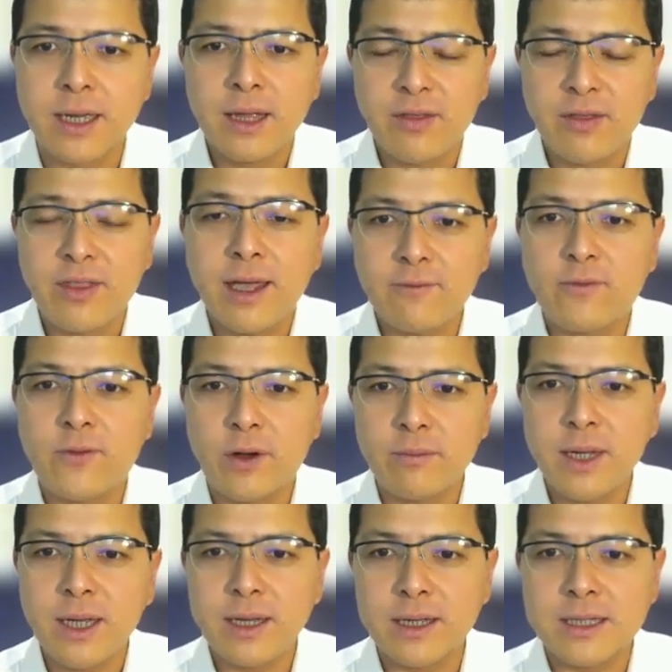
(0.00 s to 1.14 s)
That for
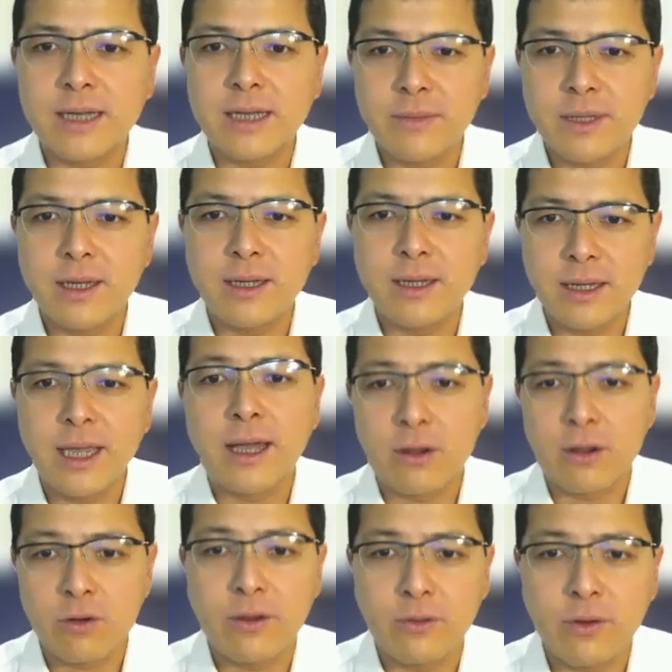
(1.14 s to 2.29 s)
me is something, yeah,
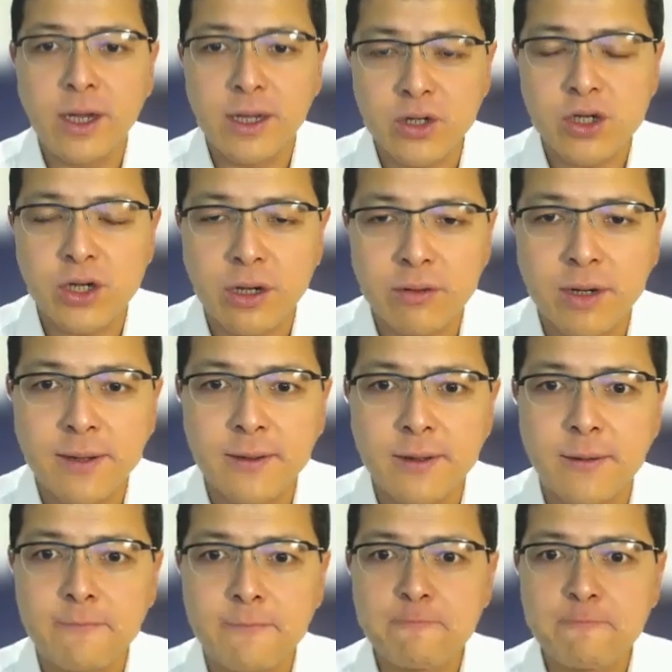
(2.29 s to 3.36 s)
quite reassuring. Yeah.